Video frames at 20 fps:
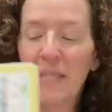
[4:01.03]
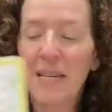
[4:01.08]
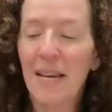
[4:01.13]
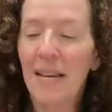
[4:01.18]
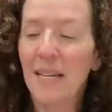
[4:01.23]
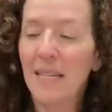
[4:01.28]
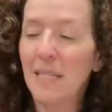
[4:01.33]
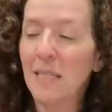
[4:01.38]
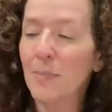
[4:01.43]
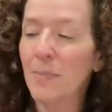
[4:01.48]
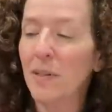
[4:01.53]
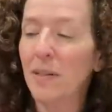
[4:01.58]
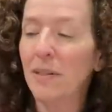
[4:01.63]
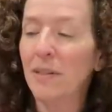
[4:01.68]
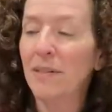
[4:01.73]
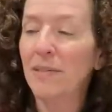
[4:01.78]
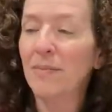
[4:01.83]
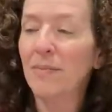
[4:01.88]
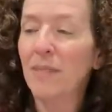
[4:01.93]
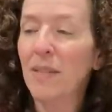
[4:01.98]

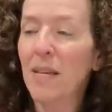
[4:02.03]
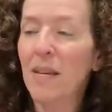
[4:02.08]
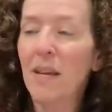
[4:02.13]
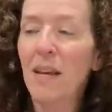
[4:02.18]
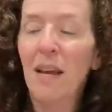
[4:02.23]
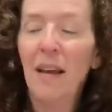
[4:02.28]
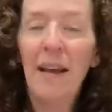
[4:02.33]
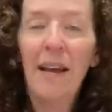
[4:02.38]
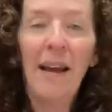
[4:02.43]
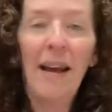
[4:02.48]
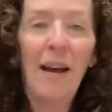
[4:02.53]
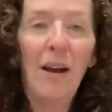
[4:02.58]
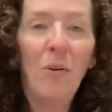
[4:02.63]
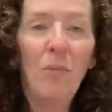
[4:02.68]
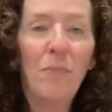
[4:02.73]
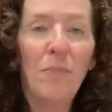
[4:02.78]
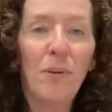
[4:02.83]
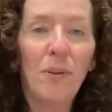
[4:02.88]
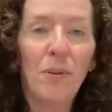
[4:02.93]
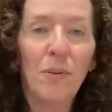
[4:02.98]
Hospital.
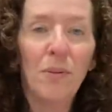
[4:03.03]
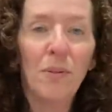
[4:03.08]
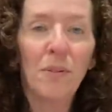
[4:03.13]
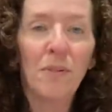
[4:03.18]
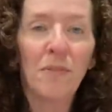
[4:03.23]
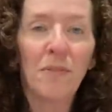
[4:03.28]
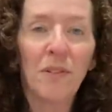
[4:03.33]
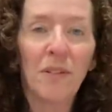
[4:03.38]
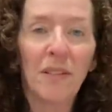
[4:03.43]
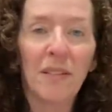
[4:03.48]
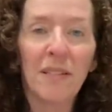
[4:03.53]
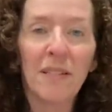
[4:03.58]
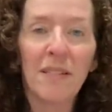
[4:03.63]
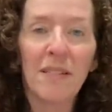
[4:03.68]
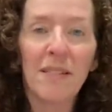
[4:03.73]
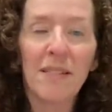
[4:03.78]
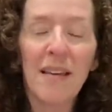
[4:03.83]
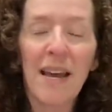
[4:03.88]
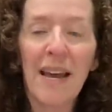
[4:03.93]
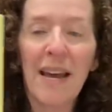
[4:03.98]
How beautiful
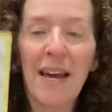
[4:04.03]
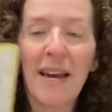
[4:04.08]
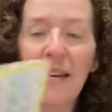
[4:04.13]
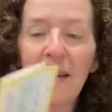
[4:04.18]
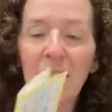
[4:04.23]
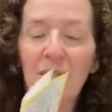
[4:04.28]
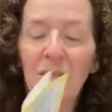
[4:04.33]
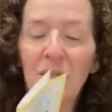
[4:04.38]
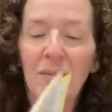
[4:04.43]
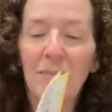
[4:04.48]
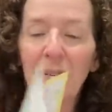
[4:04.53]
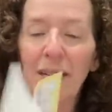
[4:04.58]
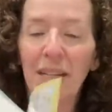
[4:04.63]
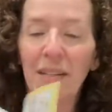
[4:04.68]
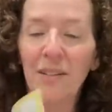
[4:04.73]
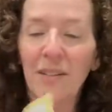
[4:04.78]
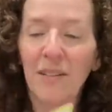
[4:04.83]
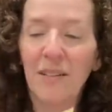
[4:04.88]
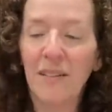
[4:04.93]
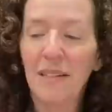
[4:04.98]
is that? Oh my
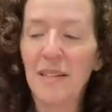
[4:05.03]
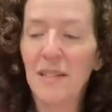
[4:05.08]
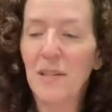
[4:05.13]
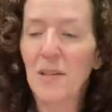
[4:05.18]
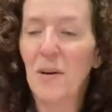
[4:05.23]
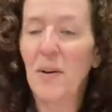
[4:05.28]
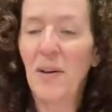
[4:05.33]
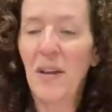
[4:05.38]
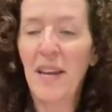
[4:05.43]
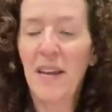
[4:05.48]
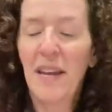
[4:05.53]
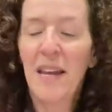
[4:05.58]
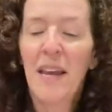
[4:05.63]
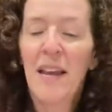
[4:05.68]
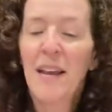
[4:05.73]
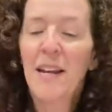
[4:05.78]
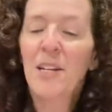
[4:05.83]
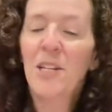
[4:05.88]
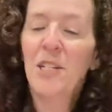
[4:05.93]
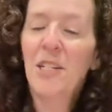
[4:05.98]
goodness. Okay,
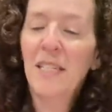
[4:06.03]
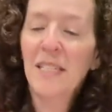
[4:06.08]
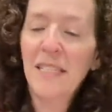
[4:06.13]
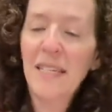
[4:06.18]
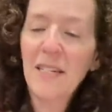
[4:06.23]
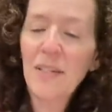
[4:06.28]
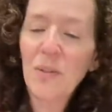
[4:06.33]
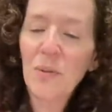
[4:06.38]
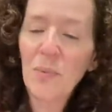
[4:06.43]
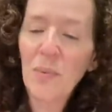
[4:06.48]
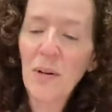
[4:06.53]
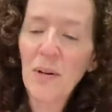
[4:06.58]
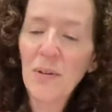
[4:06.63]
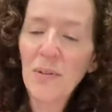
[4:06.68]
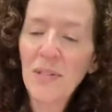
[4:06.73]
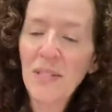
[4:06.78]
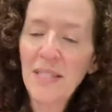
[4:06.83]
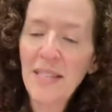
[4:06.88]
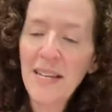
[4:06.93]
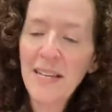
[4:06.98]
she says,
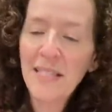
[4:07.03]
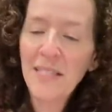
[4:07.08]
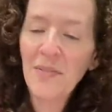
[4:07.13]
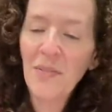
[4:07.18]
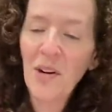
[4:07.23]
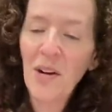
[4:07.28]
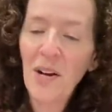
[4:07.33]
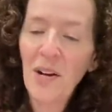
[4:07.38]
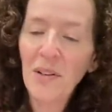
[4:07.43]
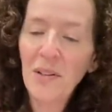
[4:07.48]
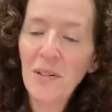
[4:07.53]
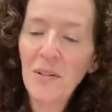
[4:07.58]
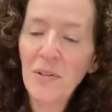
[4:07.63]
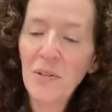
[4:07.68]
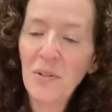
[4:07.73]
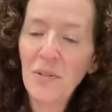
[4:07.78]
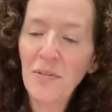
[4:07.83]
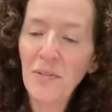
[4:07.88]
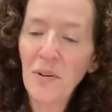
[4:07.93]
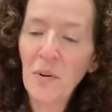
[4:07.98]
Rose, thanks for all you
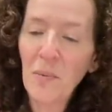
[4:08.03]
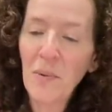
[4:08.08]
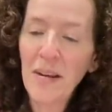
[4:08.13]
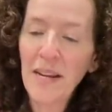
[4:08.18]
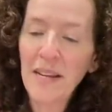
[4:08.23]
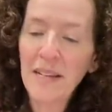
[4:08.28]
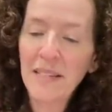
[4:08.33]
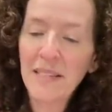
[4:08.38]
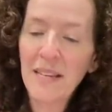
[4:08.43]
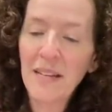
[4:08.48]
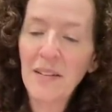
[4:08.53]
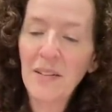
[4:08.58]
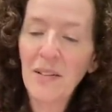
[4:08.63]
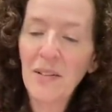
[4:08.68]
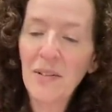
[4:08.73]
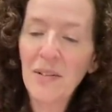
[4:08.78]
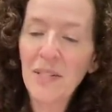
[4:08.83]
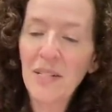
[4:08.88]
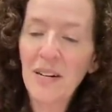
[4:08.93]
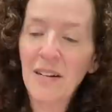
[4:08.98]
do for Wings.
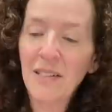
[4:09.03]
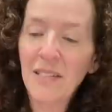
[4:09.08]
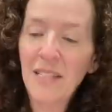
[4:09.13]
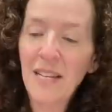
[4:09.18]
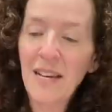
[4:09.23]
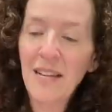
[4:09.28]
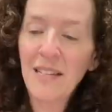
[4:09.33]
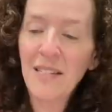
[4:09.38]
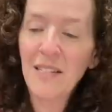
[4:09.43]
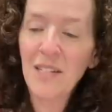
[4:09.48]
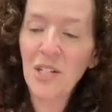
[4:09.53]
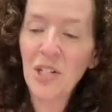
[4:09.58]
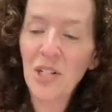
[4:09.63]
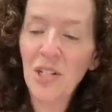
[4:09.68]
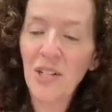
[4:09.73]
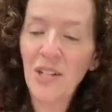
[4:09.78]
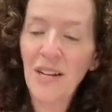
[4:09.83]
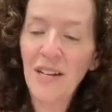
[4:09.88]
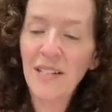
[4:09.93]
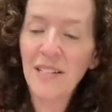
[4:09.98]
Enclosed are 10
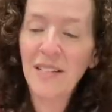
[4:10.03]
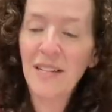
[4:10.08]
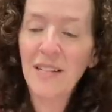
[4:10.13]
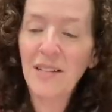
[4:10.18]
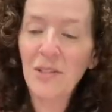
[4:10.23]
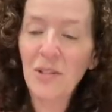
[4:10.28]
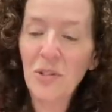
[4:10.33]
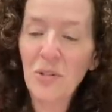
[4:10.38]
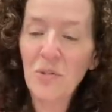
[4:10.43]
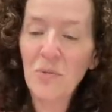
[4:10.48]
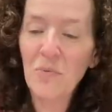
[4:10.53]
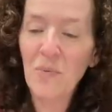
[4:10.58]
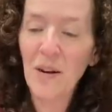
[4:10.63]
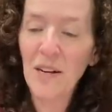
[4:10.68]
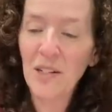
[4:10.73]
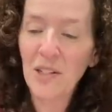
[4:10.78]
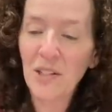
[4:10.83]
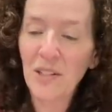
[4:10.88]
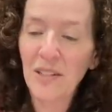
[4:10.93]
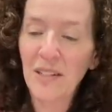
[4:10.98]
dishcloths and 2
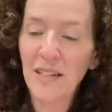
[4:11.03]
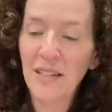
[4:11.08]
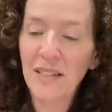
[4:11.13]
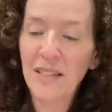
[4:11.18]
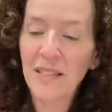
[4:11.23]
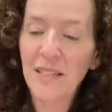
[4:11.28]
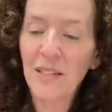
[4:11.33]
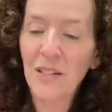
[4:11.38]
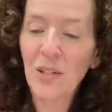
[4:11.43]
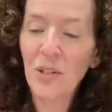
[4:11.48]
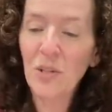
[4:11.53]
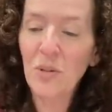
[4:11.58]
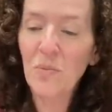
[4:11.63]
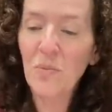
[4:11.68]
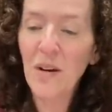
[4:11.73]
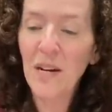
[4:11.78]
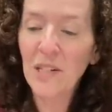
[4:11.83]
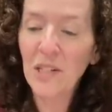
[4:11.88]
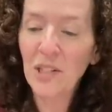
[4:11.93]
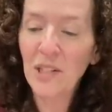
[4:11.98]
washcloths. The 2
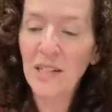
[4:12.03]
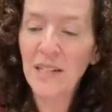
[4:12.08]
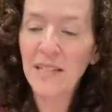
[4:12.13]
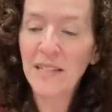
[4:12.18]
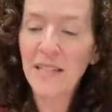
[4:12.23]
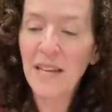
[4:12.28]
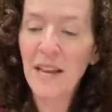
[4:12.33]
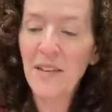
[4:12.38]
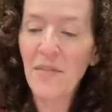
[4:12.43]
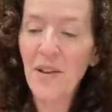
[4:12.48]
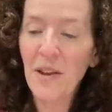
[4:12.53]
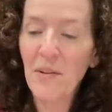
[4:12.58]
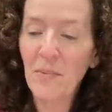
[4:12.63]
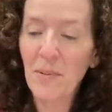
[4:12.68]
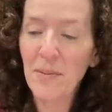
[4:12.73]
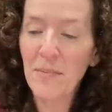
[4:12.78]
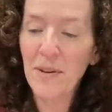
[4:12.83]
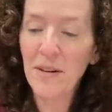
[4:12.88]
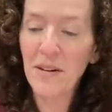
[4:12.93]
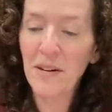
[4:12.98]
washcloths have a
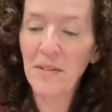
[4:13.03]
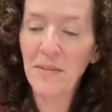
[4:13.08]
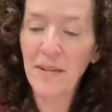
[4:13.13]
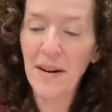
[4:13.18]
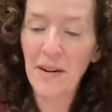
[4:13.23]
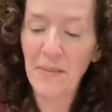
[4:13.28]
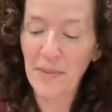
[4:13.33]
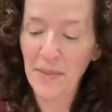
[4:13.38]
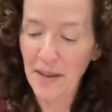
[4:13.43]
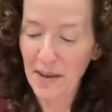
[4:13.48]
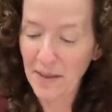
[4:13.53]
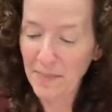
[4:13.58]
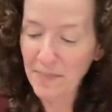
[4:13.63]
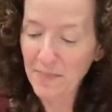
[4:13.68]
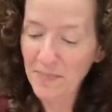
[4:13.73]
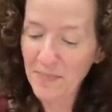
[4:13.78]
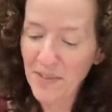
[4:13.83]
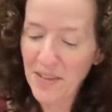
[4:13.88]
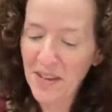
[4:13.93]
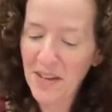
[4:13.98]
ribbon around
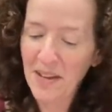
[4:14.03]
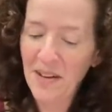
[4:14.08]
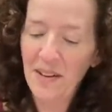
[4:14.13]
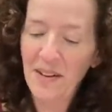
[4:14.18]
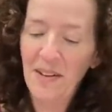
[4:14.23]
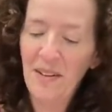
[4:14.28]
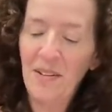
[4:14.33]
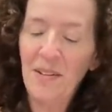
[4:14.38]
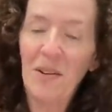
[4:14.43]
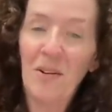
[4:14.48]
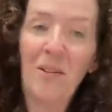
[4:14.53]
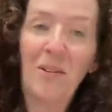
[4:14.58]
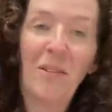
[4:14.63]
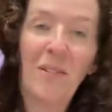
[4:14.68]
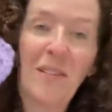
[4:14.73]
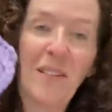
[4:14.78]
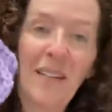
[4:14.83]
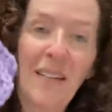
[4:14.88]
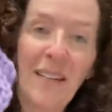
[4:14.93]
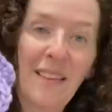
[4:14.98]
them.
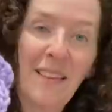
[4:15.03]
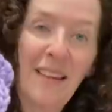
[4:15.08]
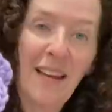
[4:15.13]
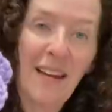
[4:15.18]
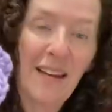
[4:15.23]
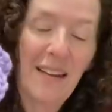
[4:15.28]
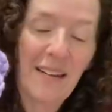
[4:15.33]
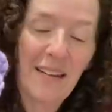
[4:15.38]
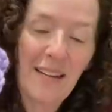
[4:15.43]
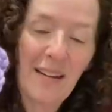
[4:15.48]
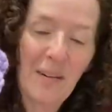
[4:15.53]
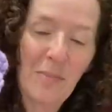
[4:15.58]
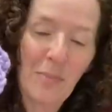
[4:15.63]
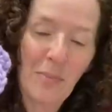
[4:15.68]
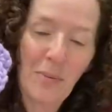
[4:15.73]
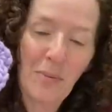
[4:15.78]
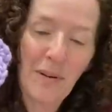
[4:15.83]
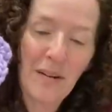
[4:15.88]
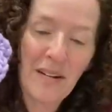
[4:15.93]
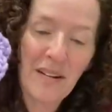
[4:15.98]
Oh, look at that, how
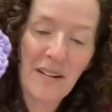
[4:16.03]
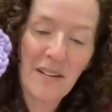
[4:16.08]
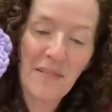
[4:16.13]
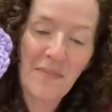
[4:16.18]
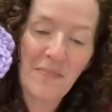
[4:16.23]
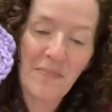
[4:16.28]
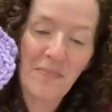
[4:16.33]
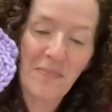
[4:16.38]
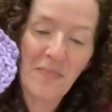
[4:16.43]
pretty.